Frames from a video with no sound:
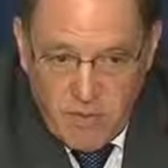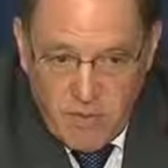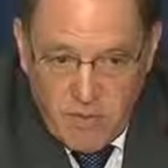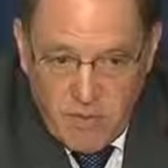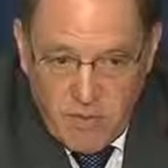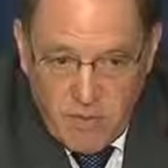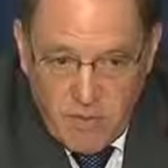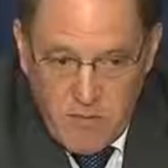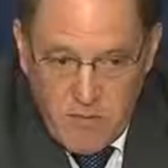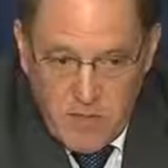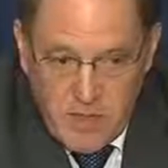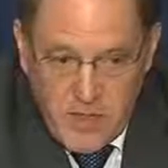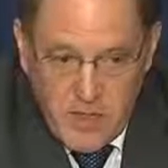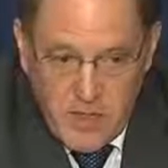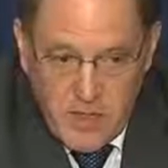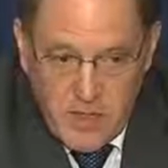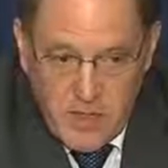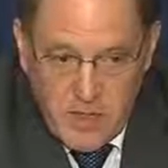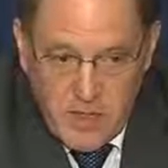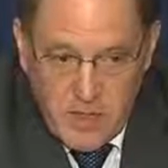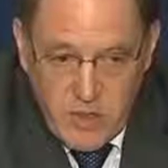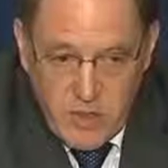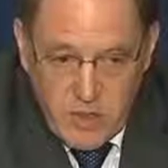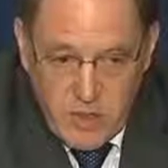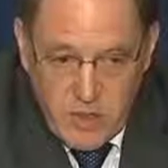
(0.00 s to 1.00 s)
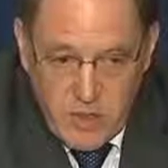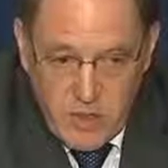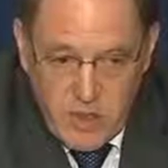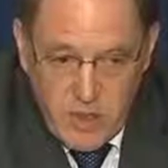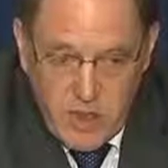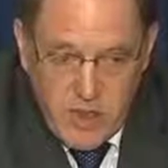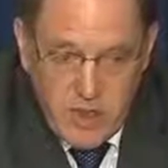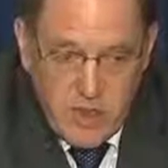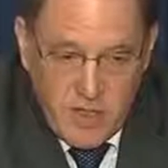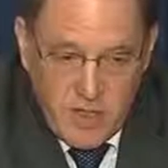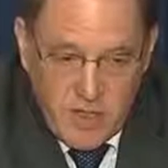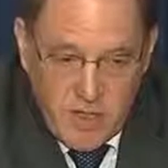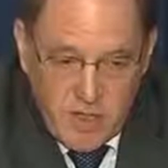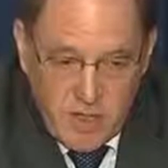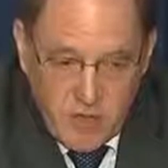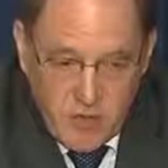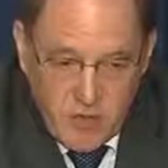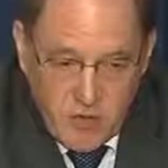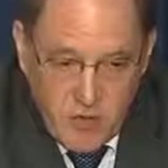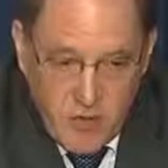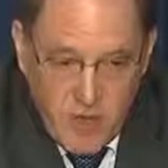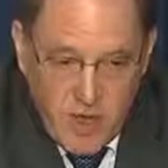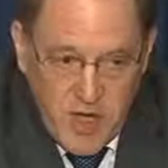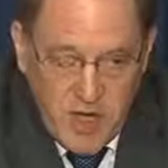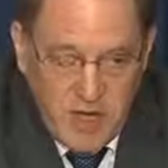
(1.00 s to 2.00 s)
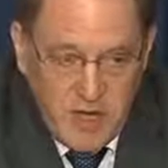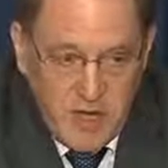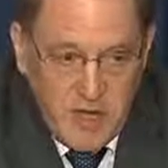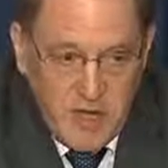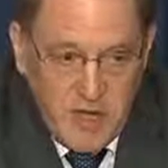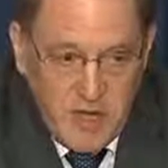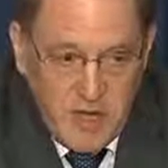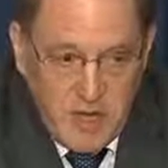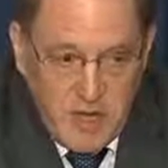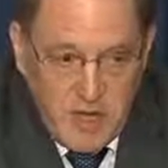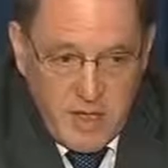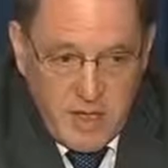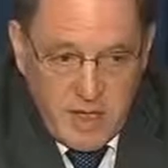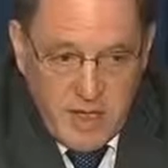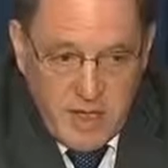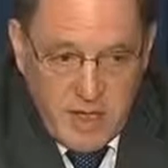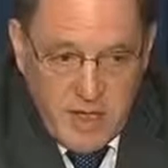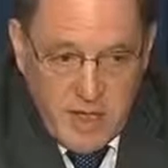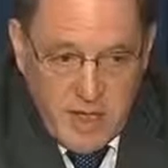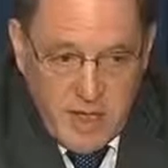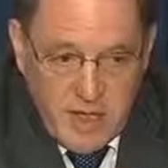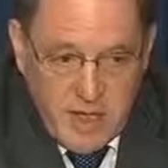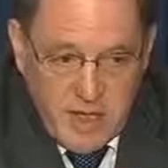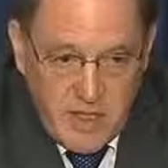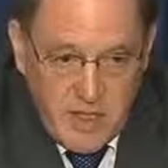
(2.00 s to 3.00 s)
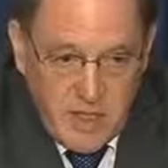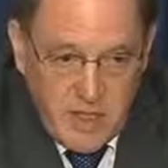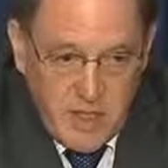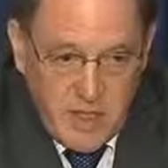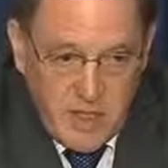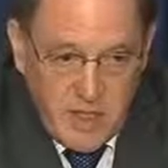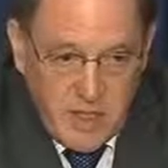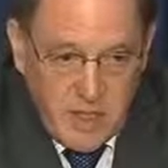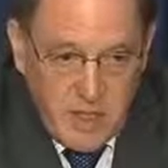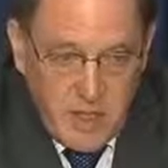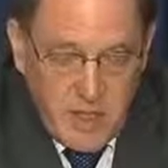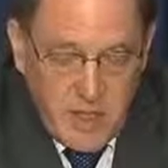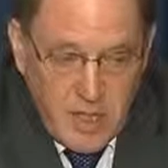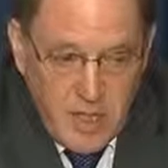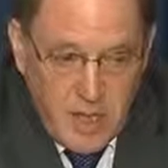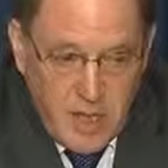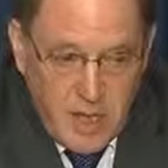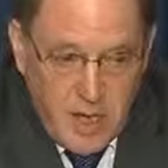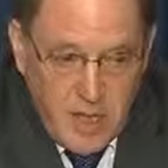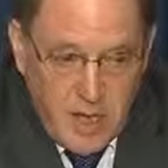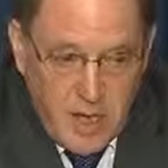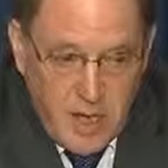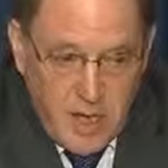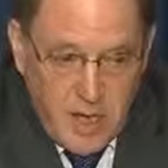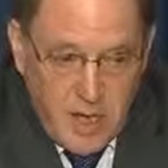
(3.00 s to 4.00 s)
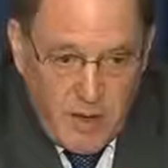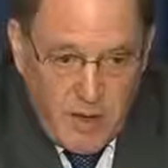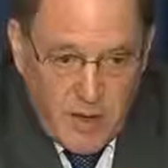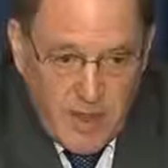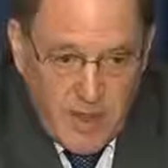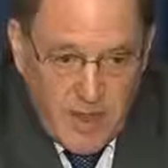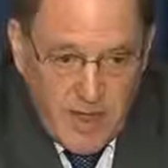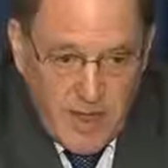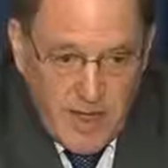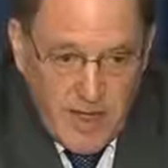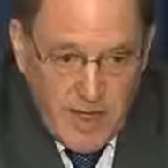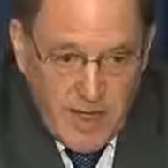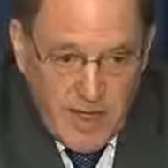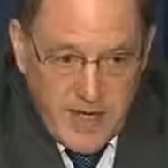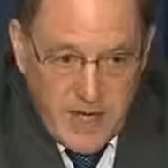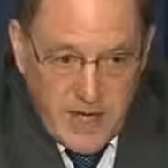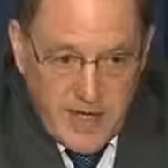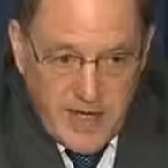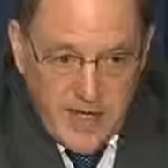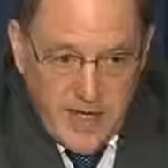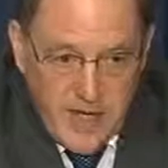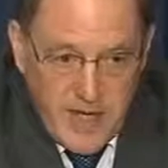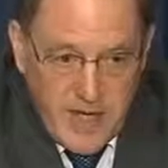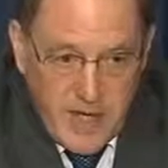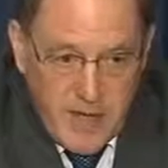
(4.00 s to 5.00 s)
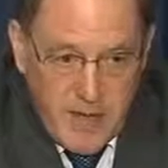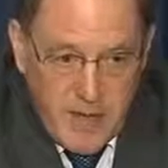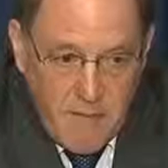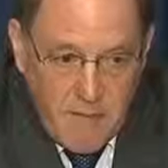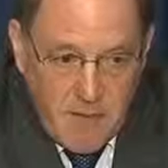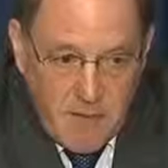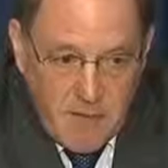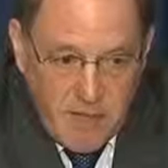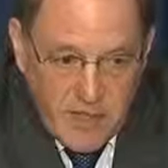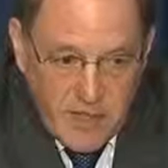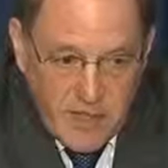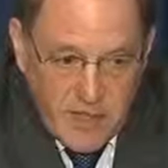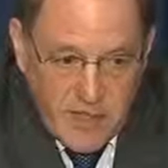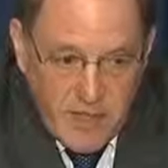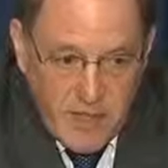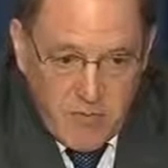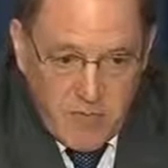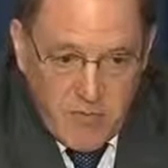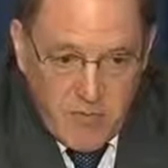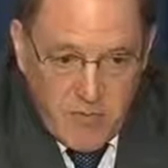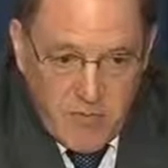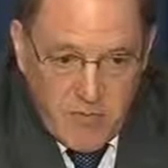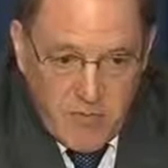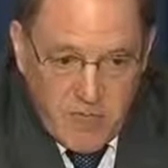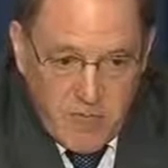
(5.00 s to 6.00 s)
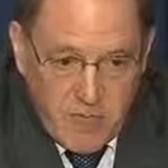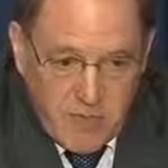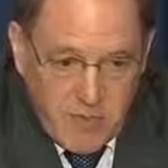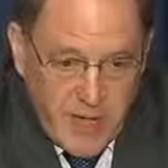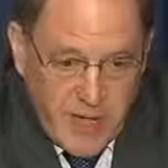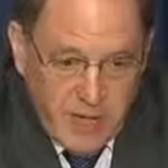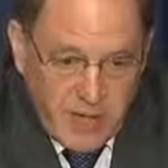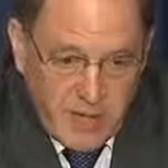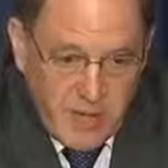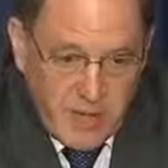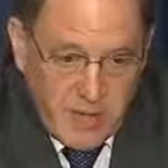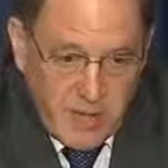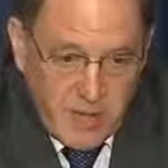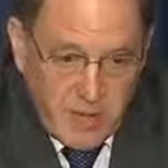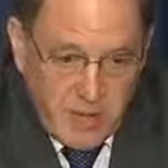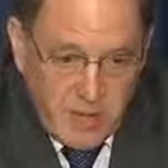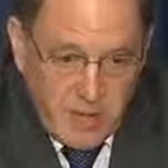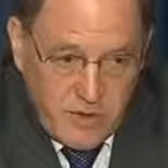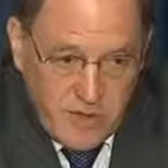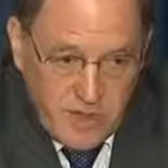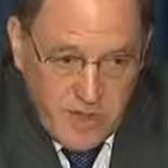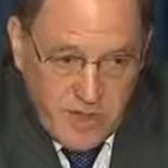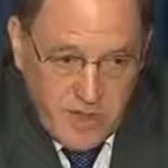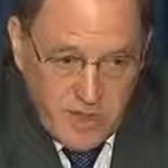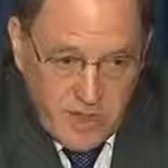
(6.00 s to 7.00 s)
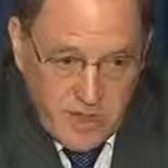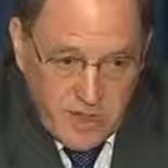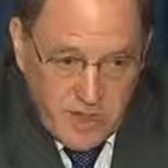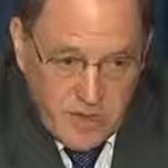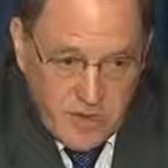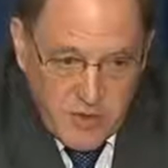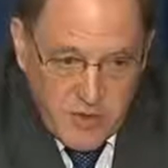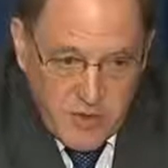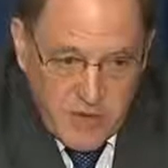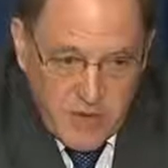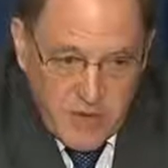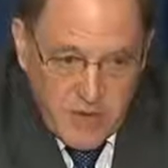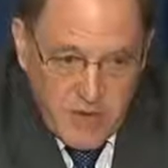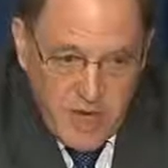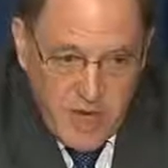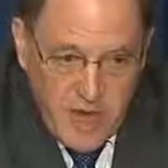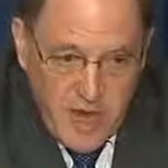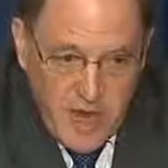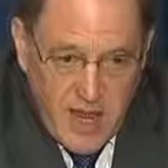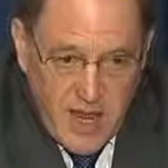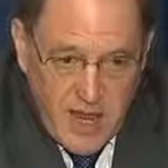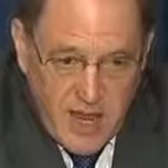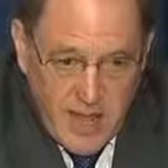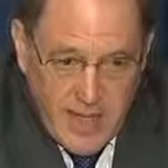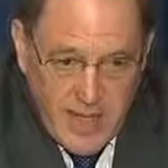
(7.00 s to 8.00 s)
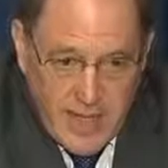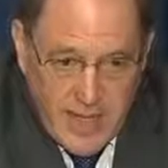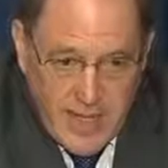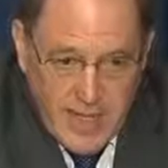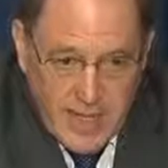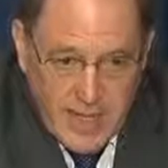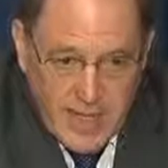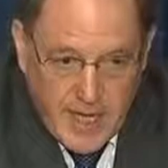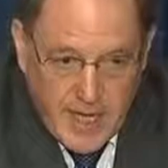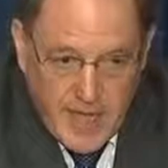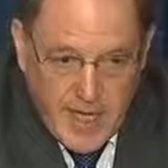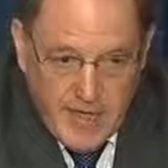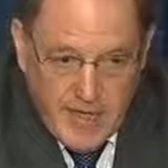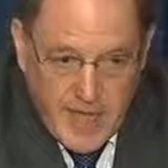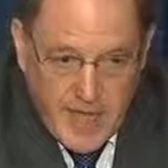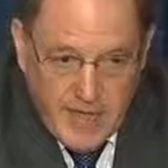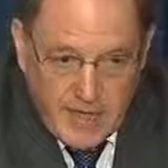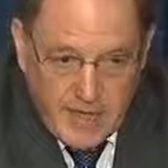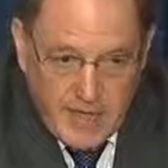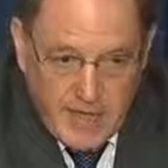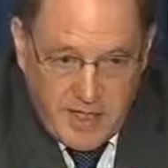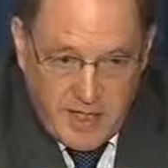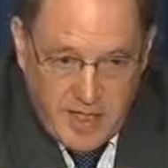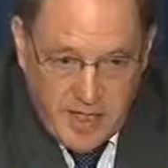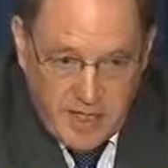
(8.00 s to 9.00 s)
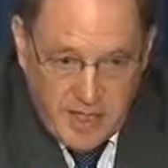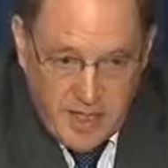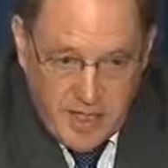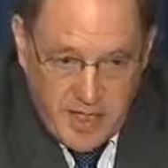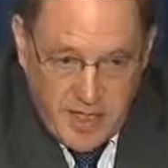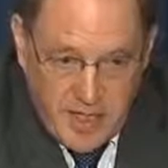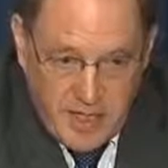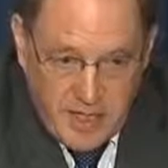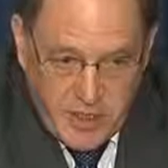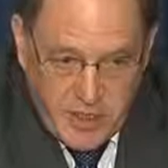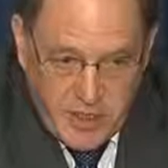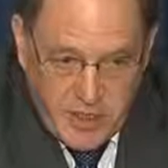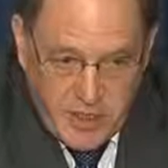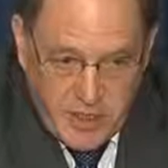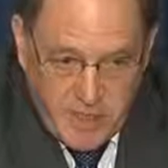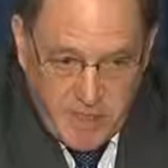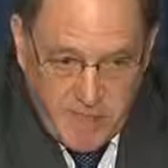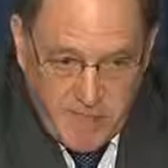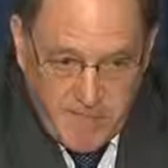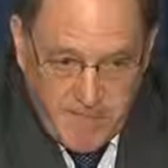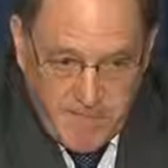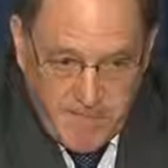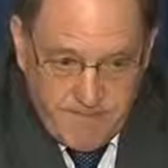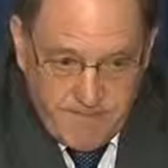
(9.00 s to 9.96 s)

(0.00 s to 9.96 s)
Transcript: The European Union, the troika, is conducting policy with respect to these countries like a debt collection agency.